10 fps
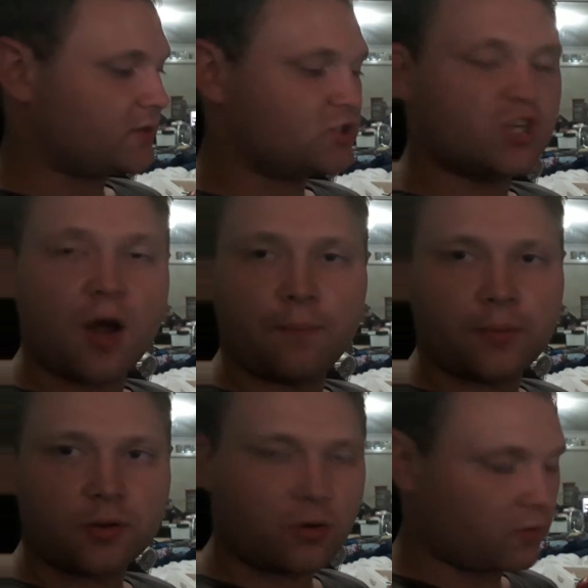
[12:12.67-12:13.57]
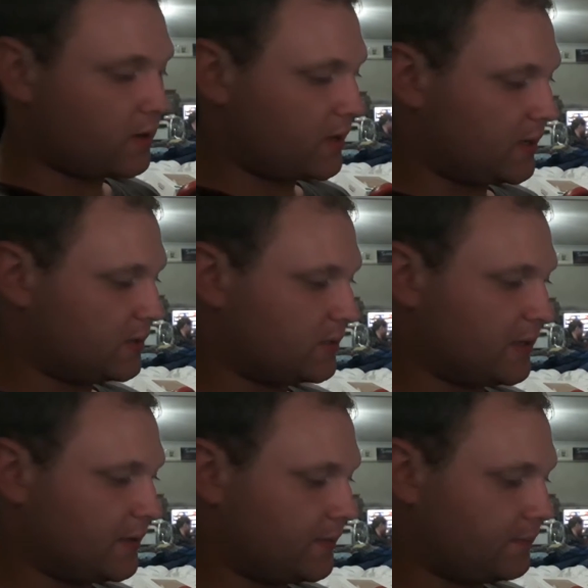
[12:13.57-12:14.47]
jump, and
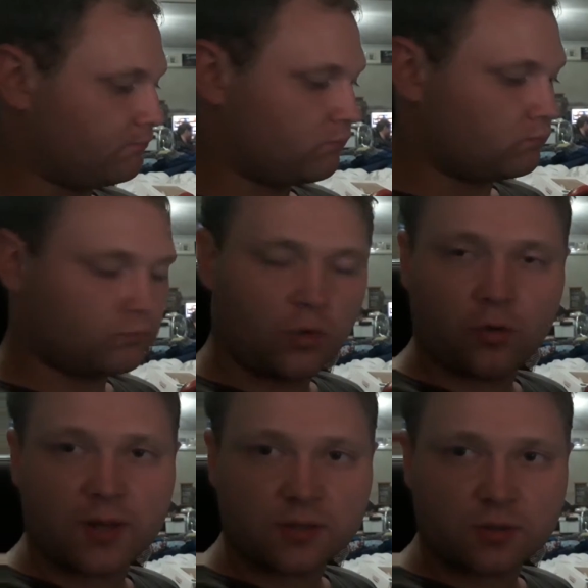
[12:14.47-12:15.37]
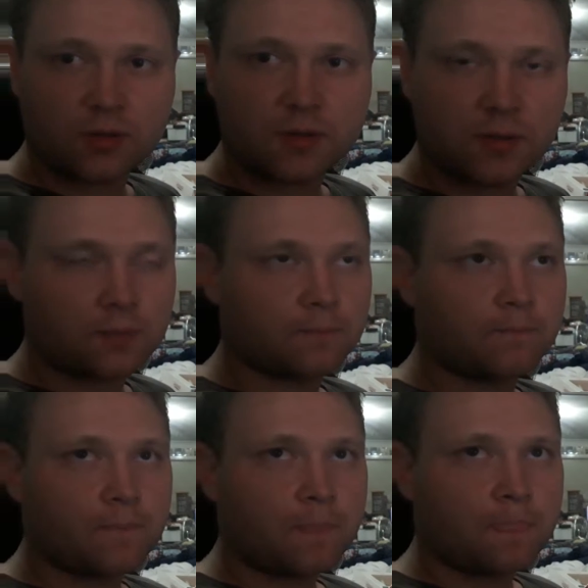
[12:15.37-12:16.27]
all that sort of thing.
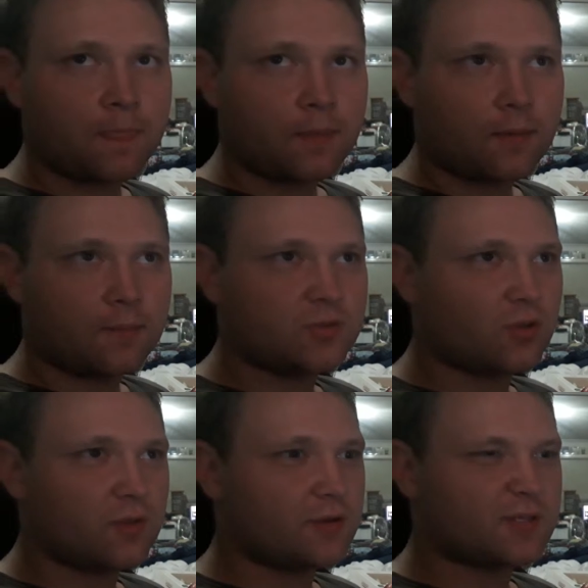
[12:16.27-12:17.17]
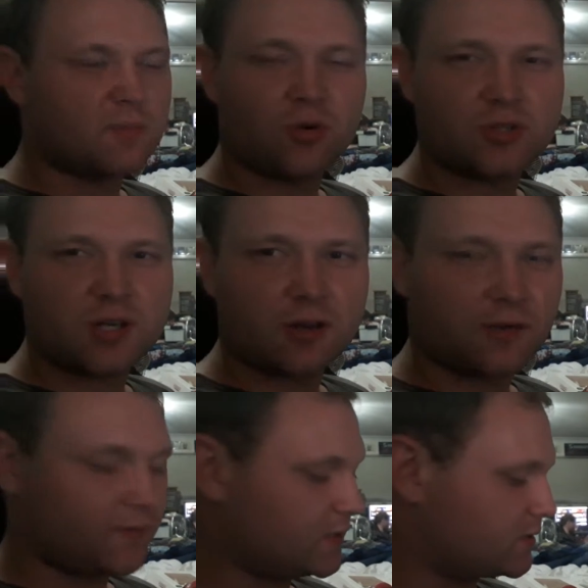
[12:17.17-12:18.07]
I'm sure there's more
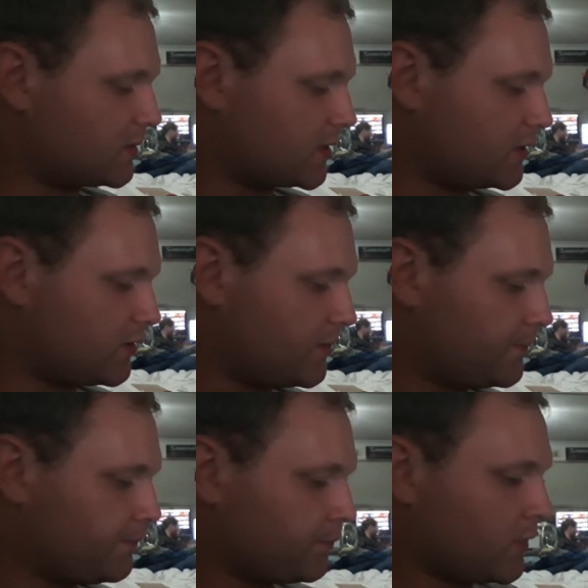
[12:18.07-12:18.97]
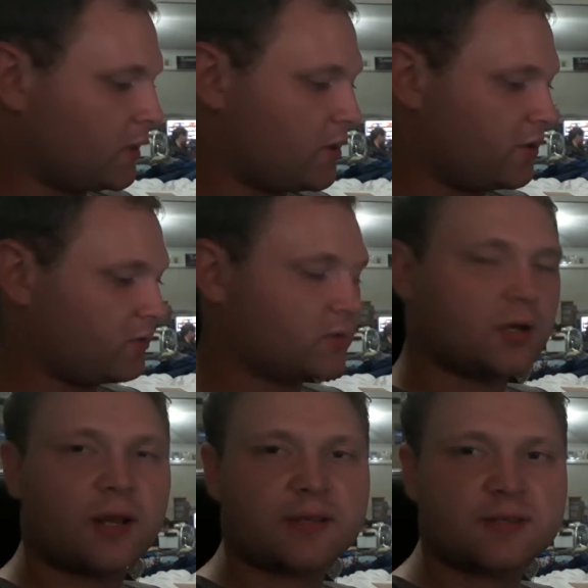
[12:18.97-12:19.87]
generic features, but I can't do it. You know,
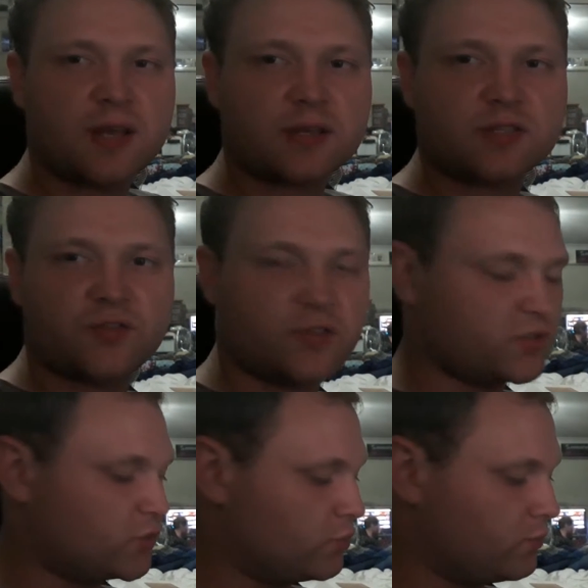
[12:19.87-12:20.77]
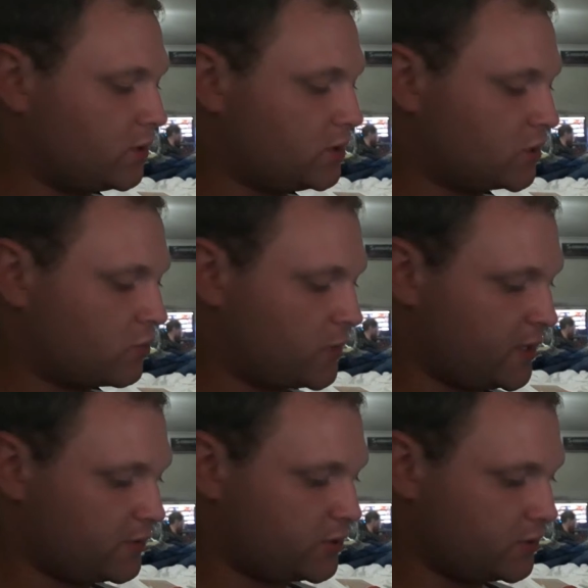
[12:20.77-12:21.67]
click sticks for zoom and
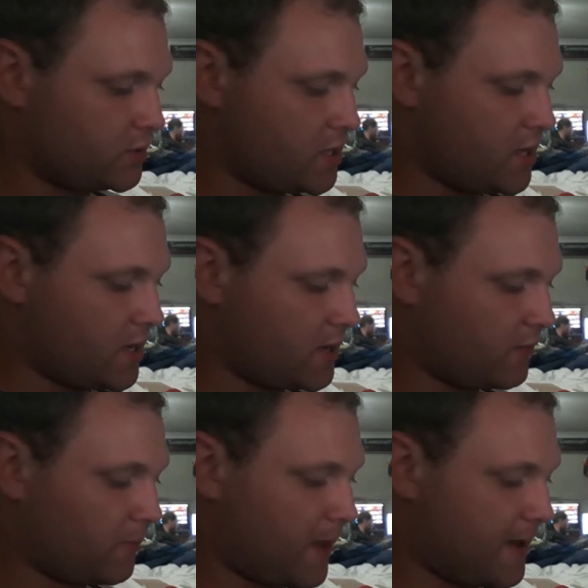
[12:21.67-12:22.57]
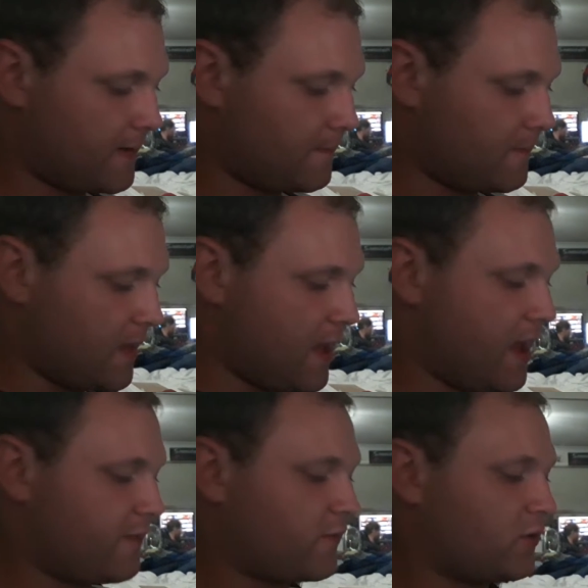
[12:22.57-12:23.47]
crouch and all that.
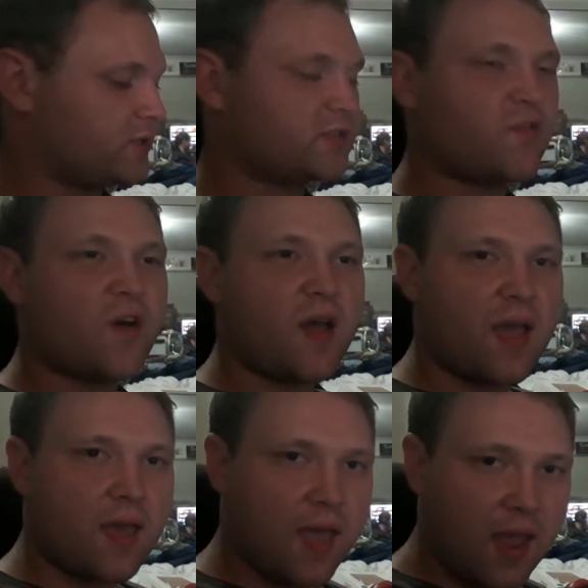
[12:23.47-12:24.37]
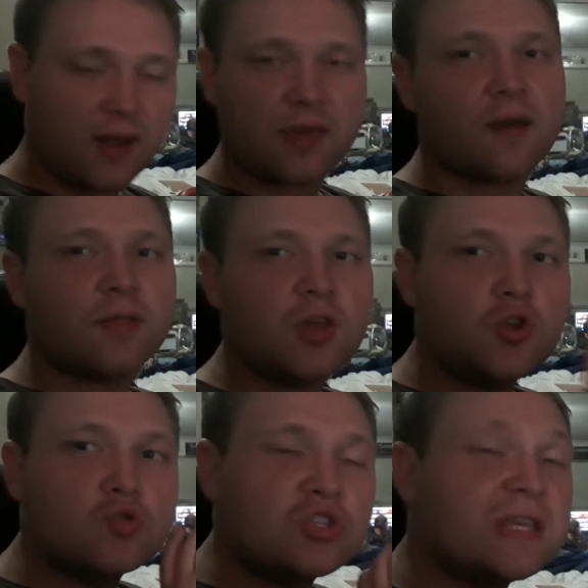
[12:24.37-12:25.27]
And, of course, for any other
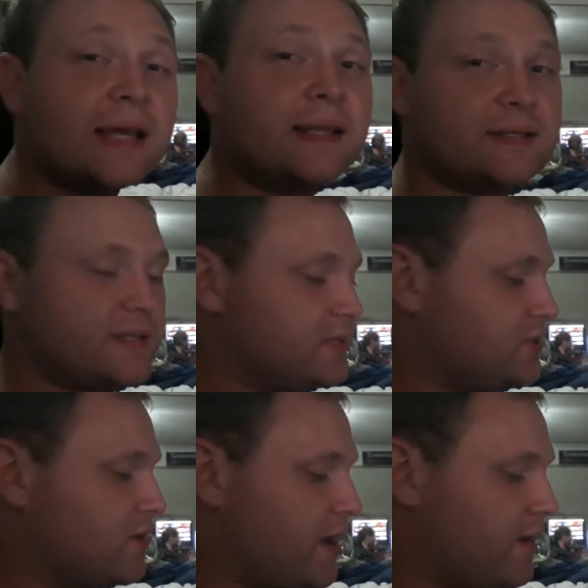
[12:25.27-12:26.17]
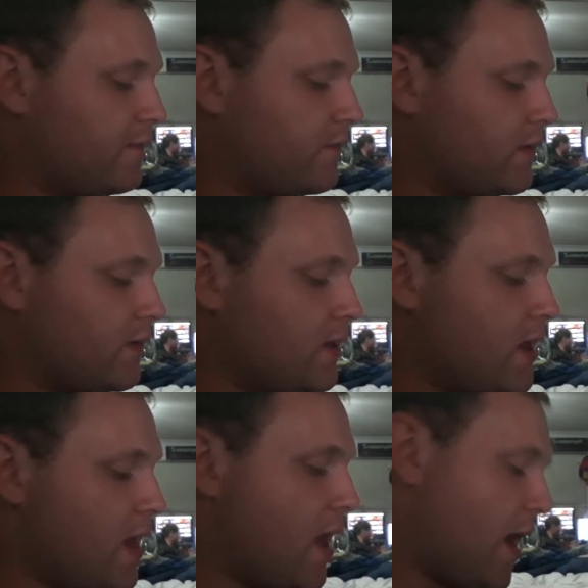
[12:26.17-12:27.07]
utilities you have
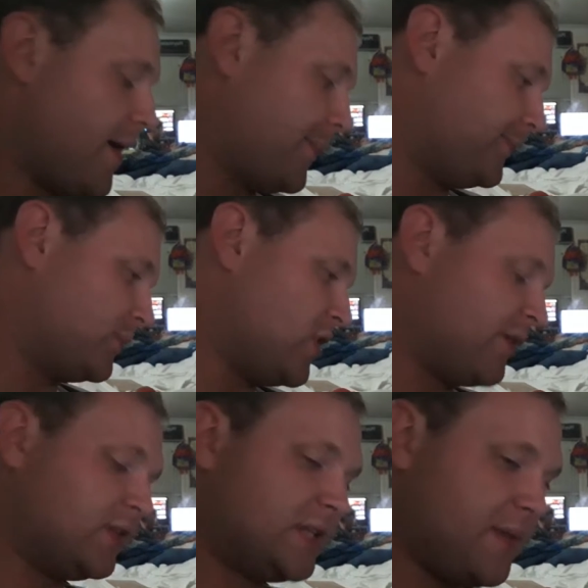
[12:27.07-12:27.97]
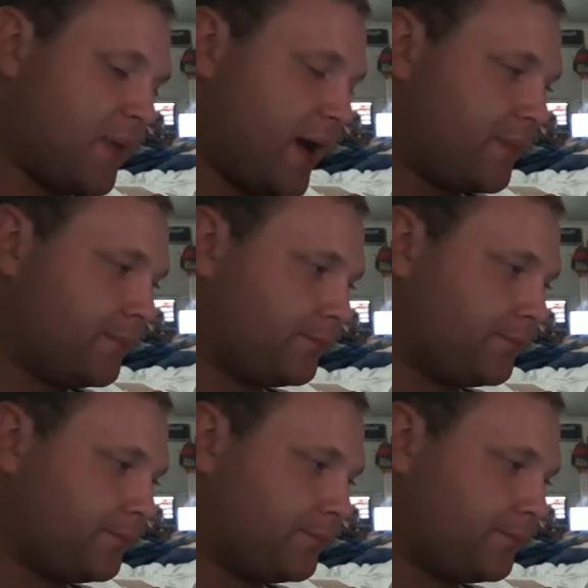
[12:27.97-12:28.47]
the D-pad.